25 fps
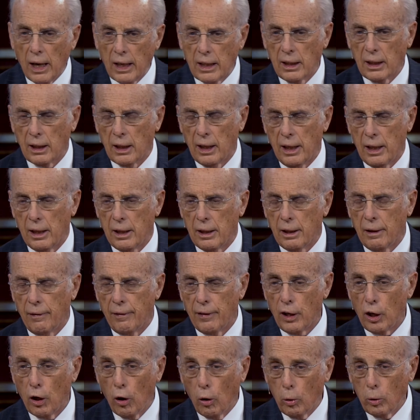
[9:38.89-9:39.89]

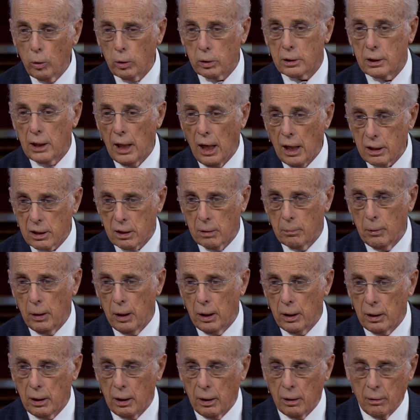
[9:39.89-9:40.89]
regulated in the Old
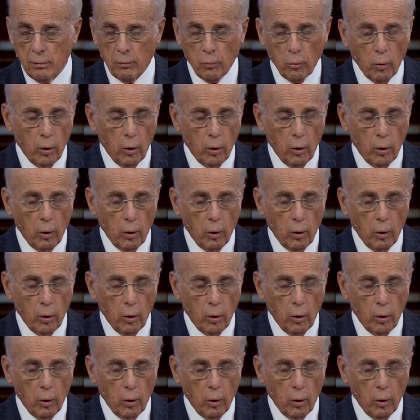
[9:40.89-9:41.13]
Testament